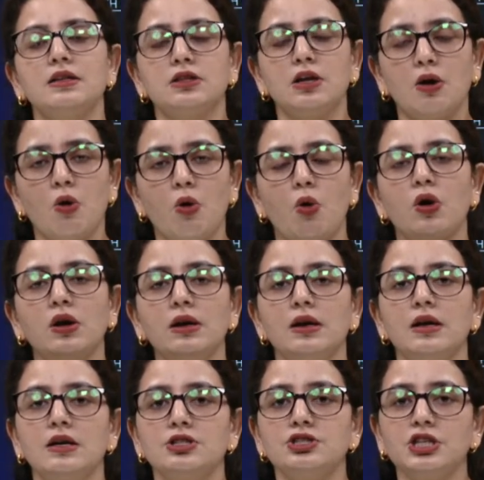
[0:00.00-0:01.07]
the whole
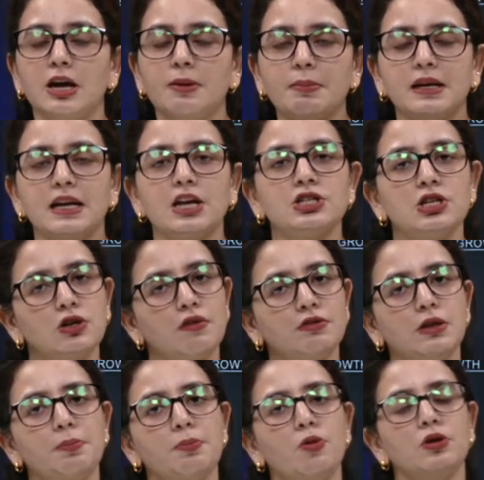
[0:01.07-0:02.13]
germination
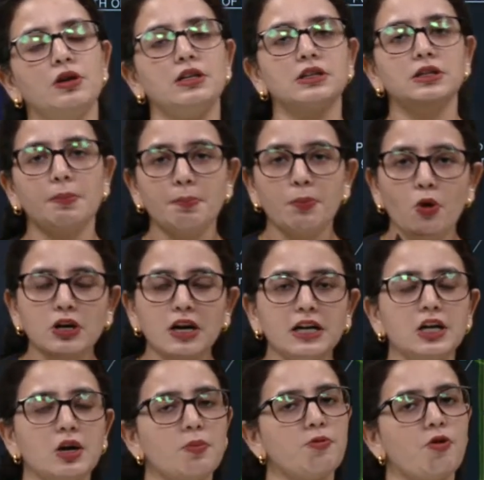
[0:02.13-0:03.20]
of the pollen
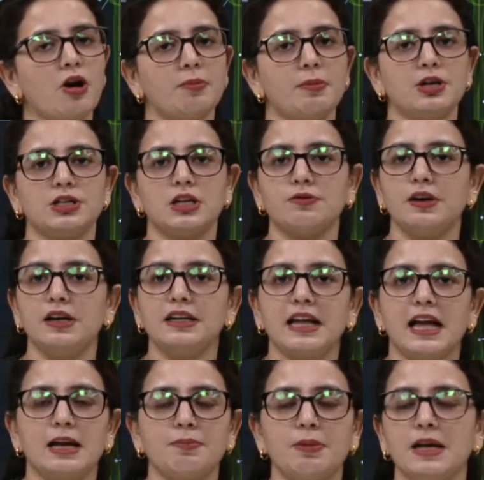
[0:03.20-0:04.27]
tube formation will
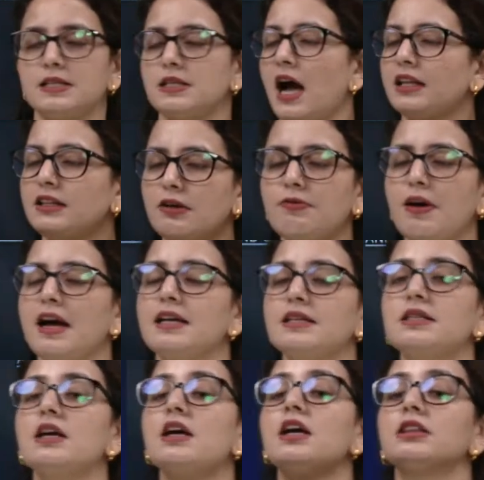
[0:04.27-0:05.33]
take place.
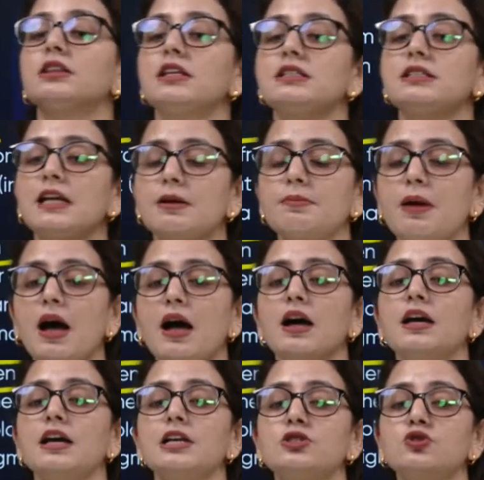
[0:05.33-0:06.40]
Otherwise, the stigma
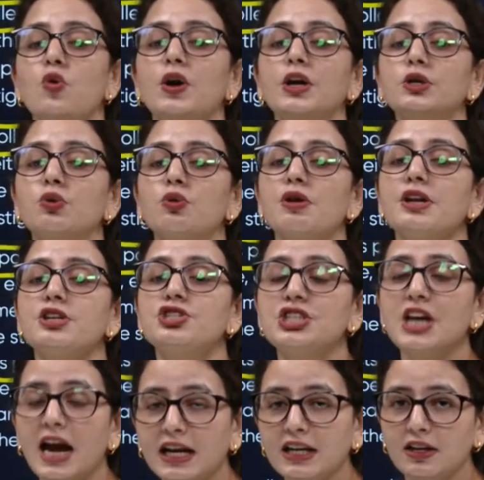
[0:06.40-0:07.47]
is going to
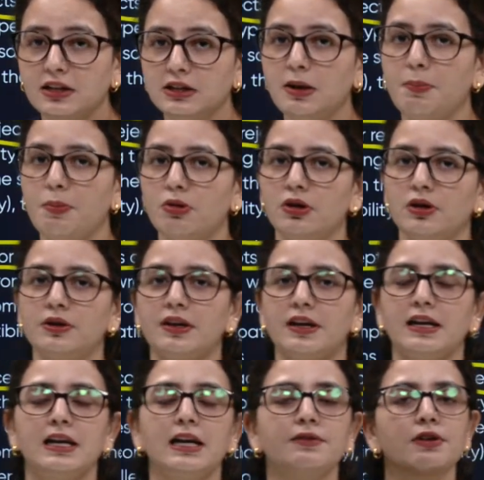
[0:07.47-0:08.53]
reject the pollen
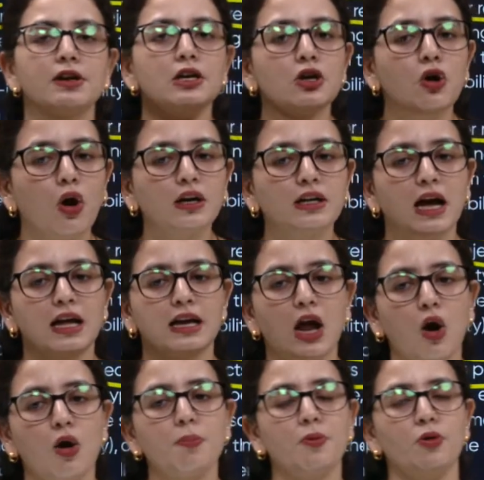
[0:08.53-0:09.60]
grain. It will not
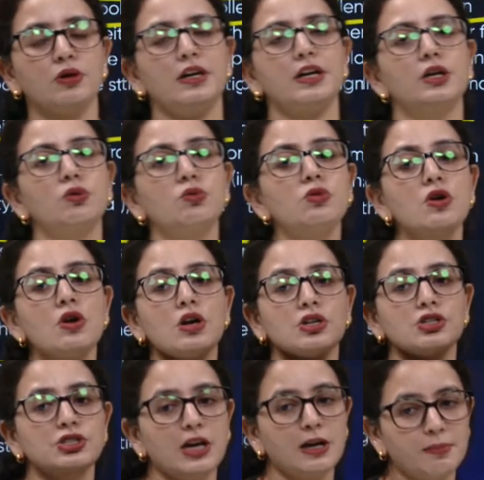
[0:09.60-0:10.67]
allow pollen to
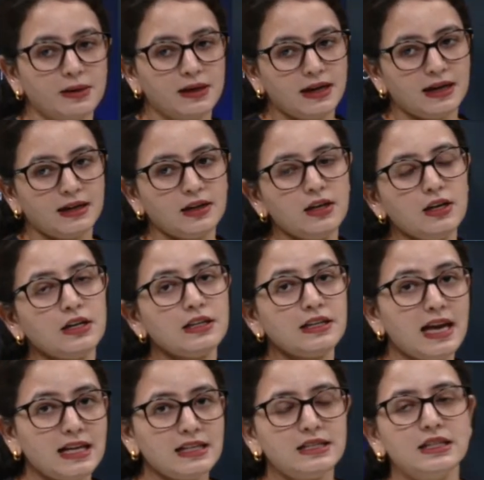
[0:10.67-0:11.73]
germinate.
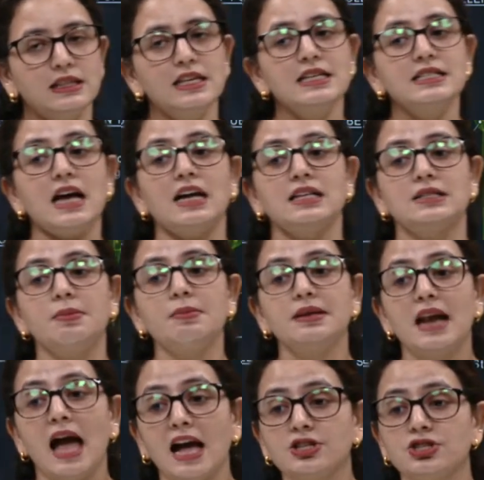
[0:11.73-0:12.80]
Yes, these are
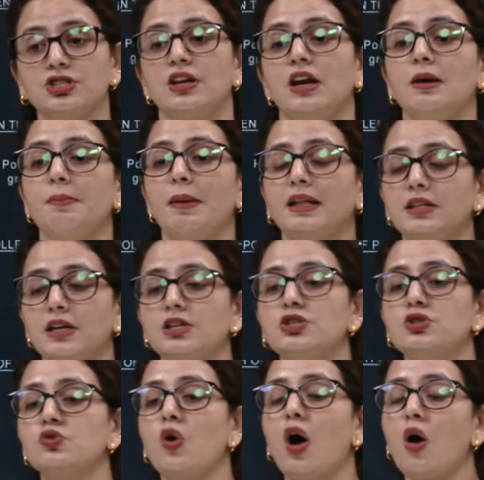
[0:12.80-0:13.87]
some natural
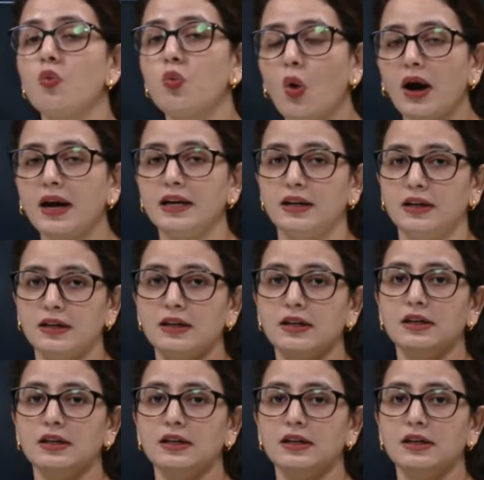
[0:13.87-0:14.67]
methods to avoid.